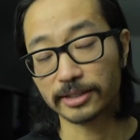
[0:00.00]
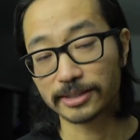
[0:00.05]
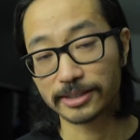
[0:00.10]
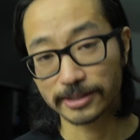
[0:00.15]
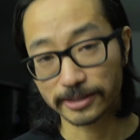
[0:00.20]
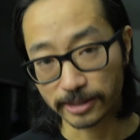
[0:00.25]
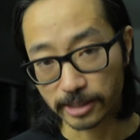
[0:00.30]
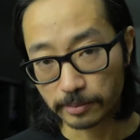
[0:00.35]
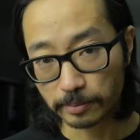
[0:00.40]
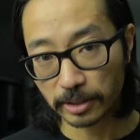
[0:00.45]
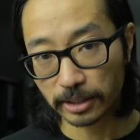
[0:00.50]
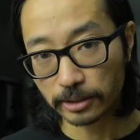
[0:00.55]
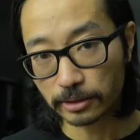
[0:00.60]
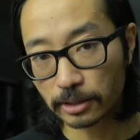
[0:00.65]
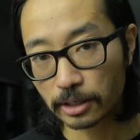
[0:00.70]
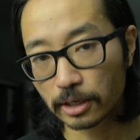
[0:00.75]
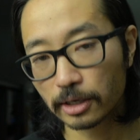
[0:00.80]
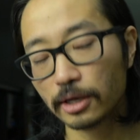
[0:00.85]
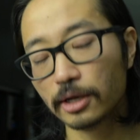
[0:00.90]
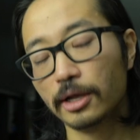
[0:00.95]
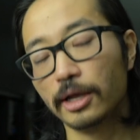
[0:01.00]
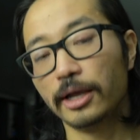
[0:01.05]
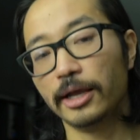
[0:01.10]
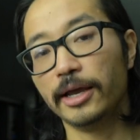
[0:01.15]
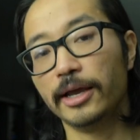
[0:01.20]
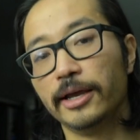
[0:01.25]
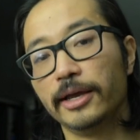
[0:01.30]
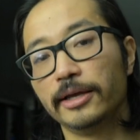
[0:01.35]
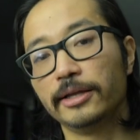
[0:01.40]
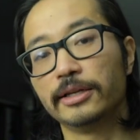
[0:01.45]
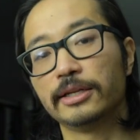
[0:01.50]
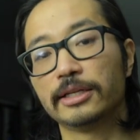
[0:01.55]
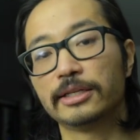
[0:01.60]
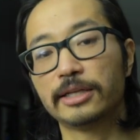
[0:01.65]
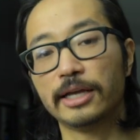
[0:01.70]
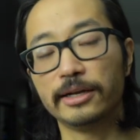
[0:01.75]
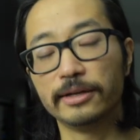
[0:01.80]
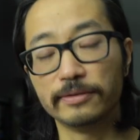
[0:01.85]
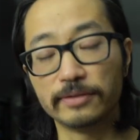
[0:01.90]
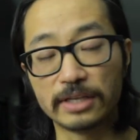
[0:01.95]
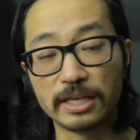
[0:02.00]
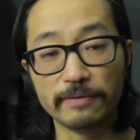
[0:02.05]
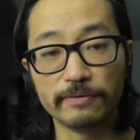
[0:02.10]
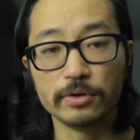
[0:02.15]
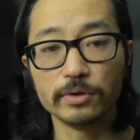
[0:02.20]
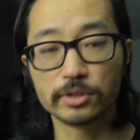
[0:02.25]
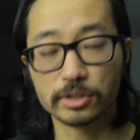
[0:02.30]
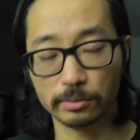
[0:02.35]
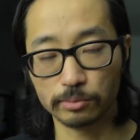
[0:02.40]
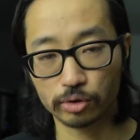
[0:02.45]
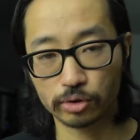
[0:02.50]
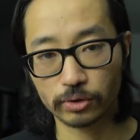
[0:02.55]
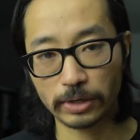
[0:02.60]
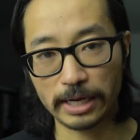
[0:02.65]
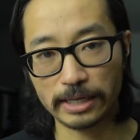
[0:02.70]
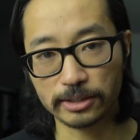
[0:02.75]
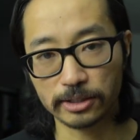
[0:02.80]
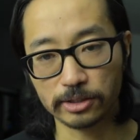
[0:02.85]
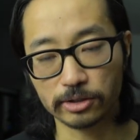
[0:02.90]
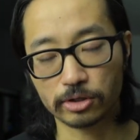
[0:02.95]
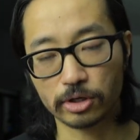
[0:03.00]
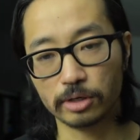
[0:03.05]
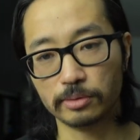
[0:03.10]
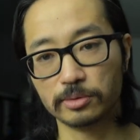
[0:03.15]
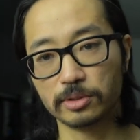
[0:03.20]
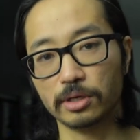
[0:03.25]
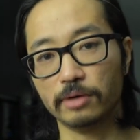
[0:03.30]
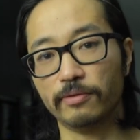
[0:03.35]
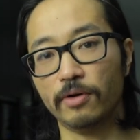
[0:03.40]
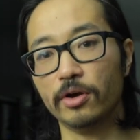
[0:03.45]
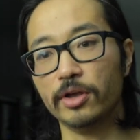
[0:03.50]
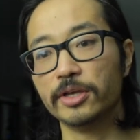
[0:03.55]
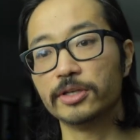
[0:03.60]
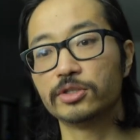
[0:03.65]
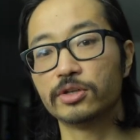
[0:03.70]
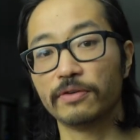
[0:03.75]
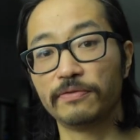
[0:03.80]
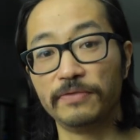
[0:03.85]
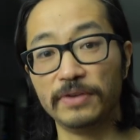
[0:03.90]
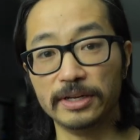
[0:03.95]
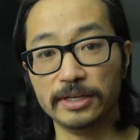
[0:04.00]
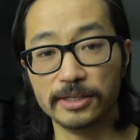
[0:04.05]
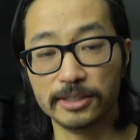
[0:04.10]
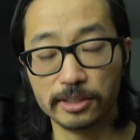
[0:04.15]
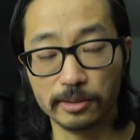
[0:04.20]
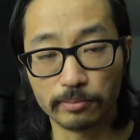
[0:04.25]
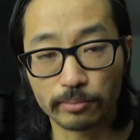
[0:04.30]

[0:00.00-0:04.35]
and sleeping, and kind of give you some trends in terms of, is your fitness